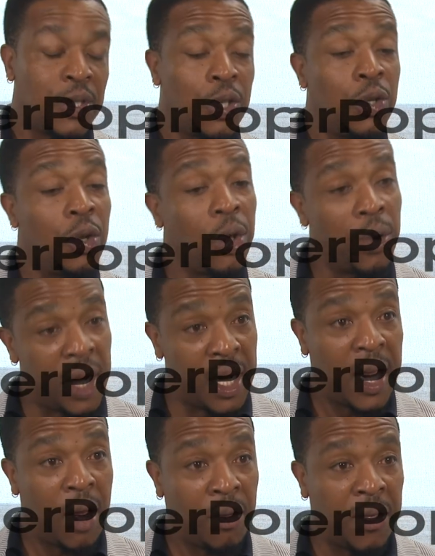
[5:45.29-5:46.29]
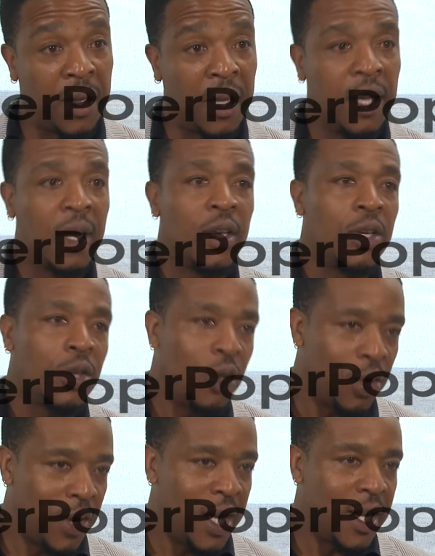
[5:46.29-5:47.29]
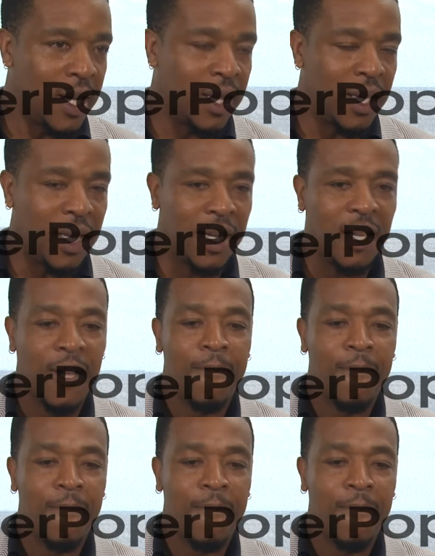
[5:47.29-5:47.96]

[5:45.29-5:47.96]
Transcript: So you know you're eating healthy, you know you're eating clean.